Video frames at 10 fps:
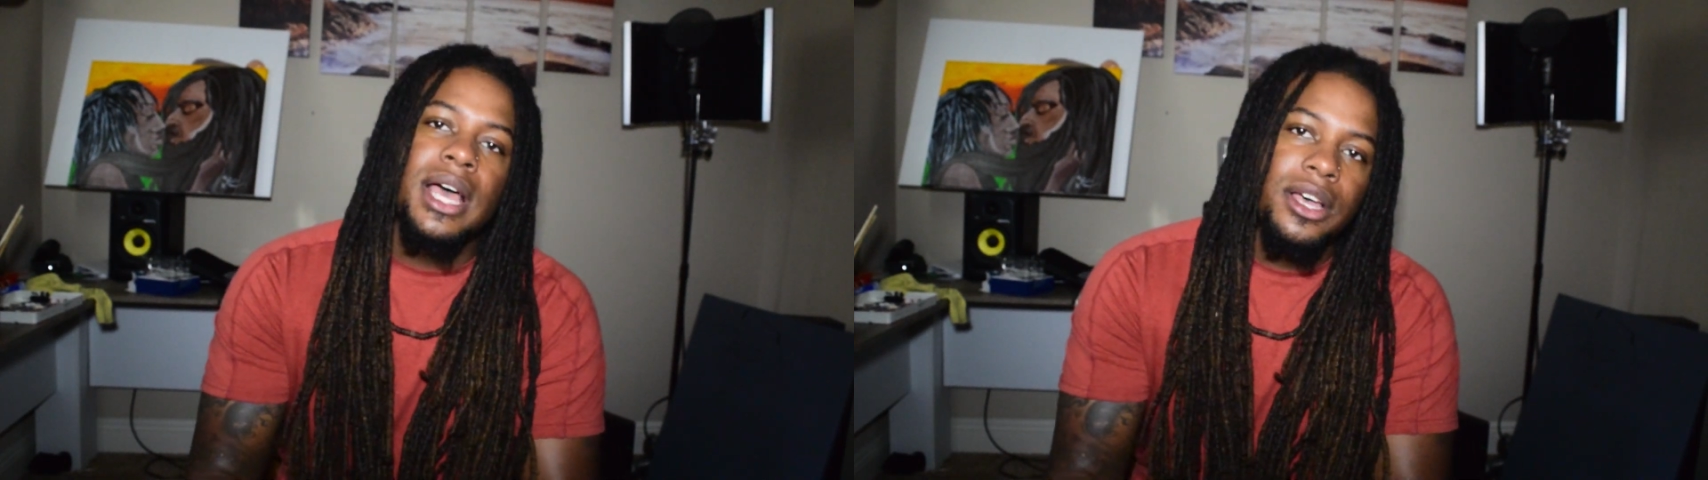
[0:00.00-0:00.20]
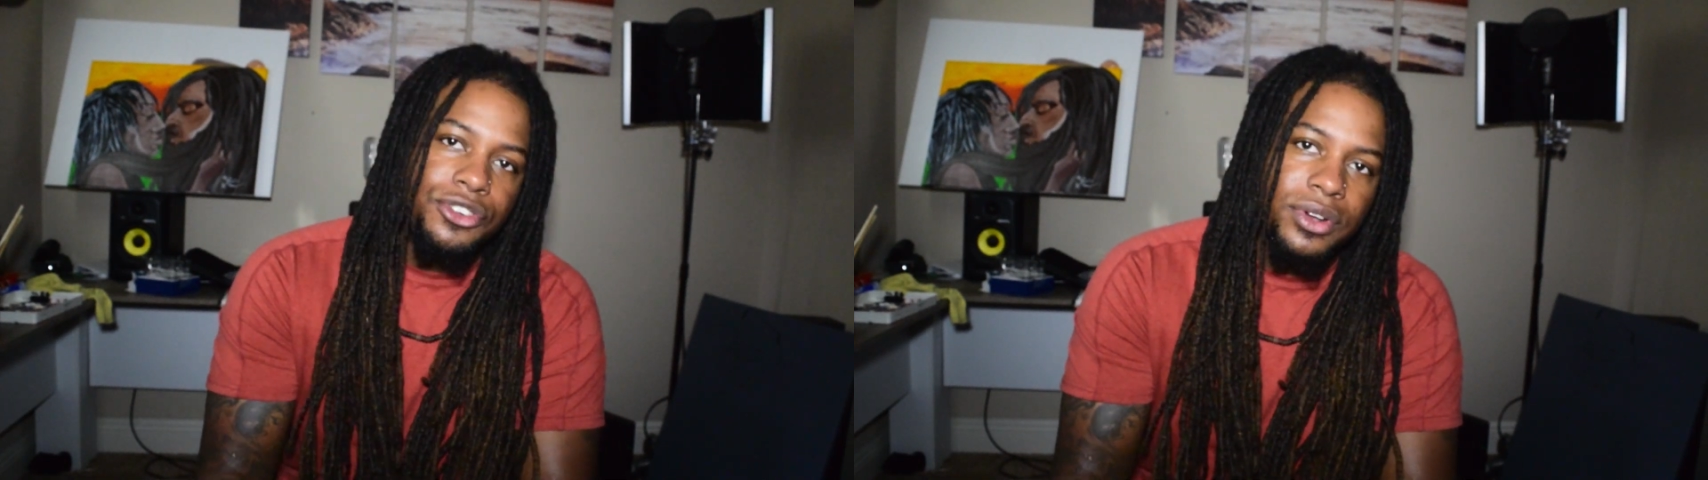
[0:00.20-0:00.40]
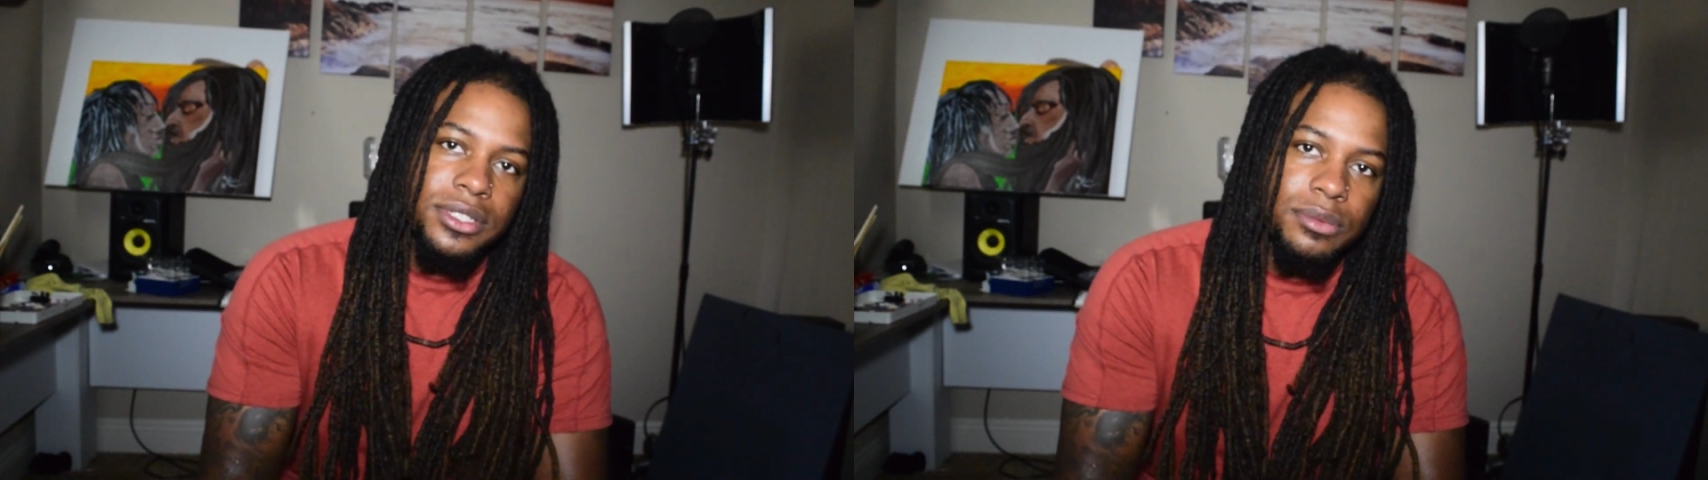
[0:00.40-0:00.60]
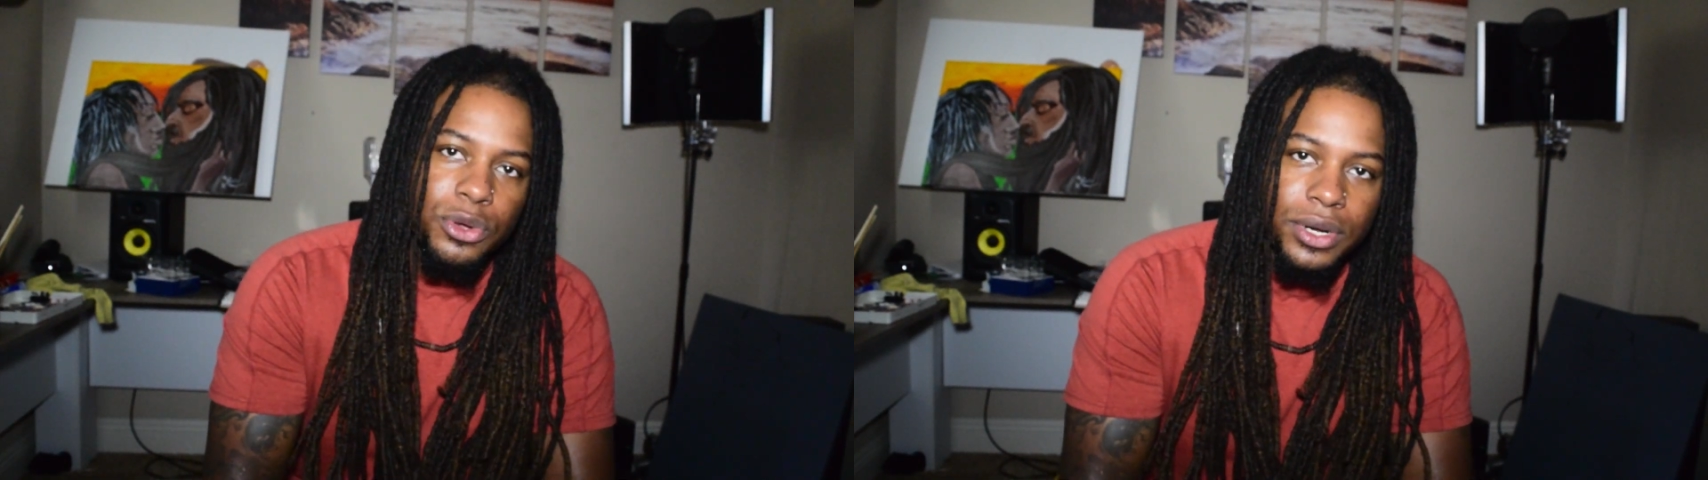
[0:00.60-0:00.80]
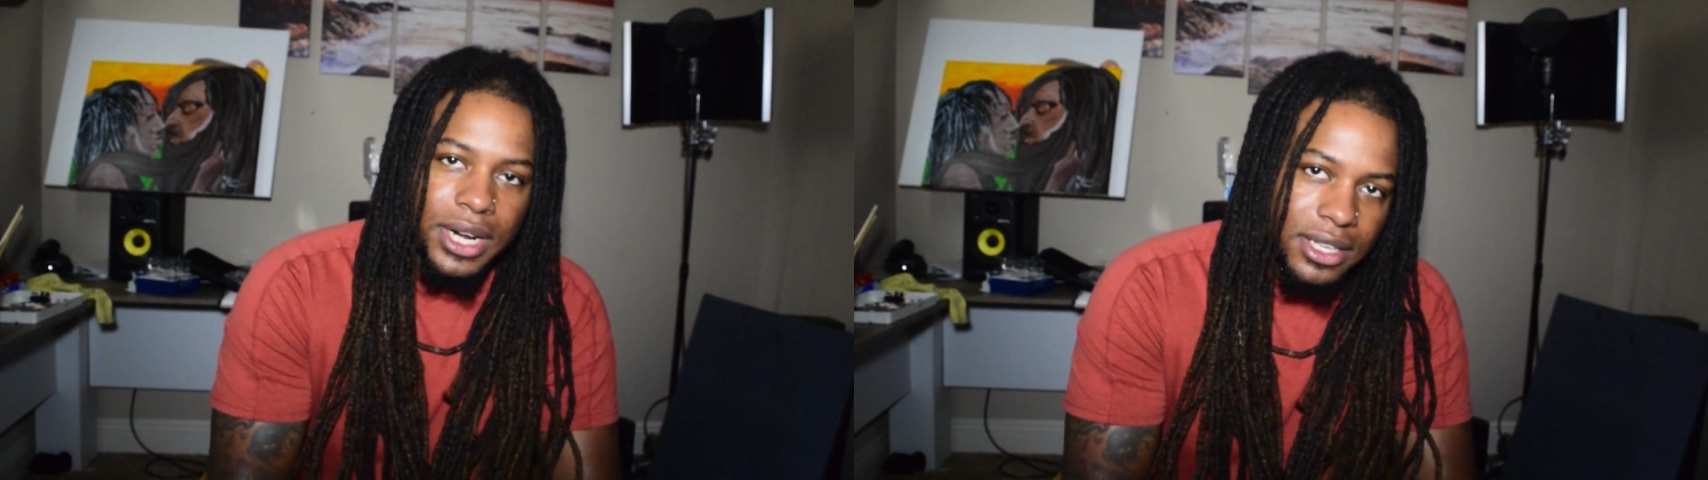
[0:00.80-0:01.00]
I'll address them
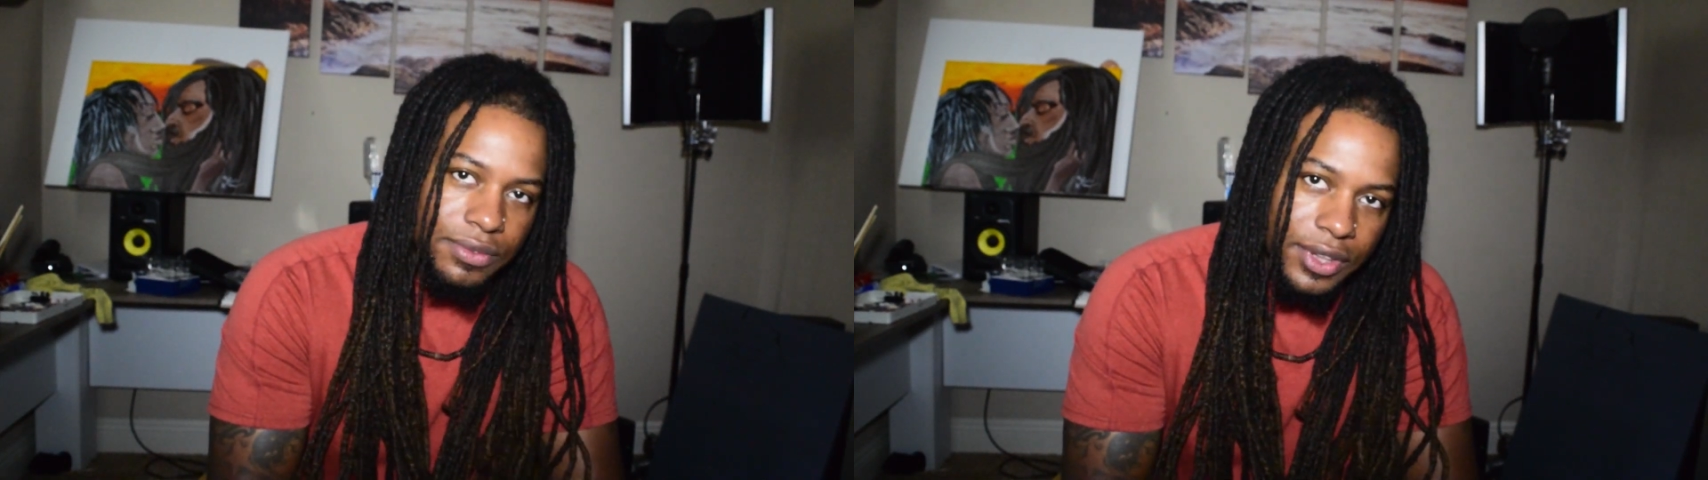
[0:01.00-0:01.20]
on the next